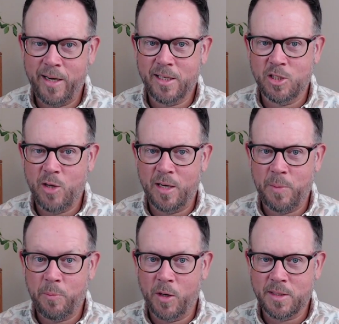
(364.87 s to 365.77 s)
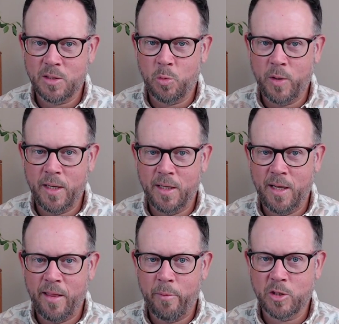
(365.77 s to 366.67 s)
Cuz you had to be present to win
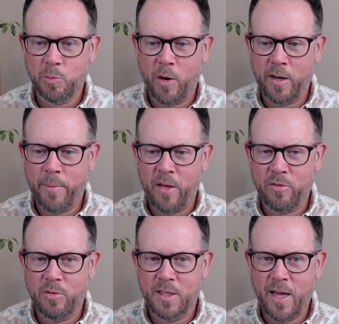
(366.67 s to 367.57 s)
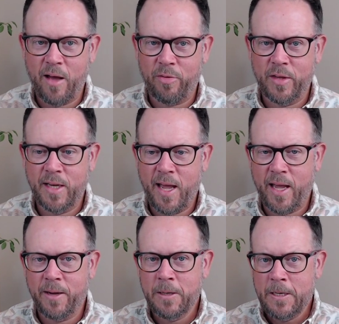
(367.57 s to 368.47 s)
and they were spreading them out through the out the
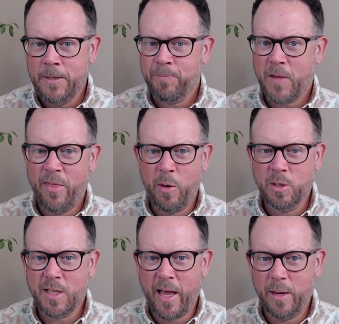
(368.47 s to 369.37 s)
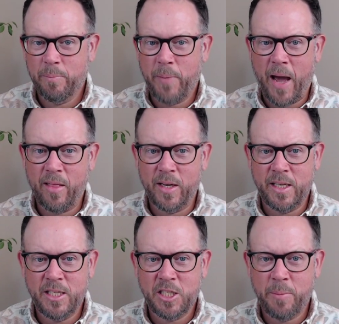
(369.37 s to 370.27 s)
day and there was like Pilot
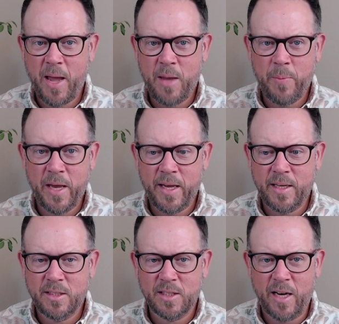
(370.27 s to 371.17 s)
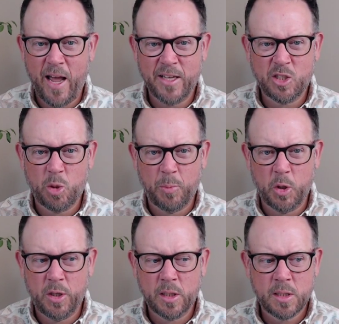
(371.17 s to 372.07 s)
Ishime pins and
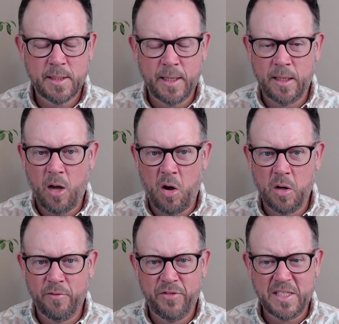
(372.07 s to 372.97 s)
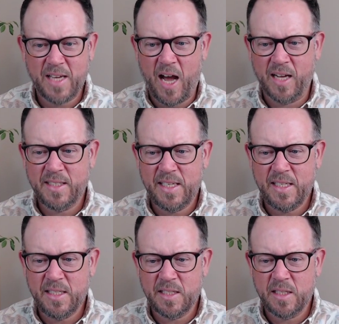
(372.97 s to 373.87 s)
Esterbrooks and all
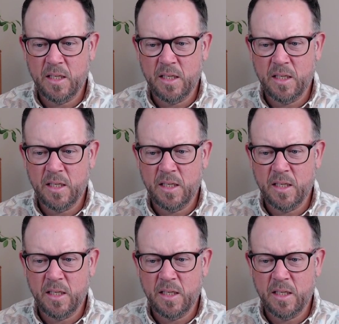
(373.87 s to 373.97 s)
Visconti's,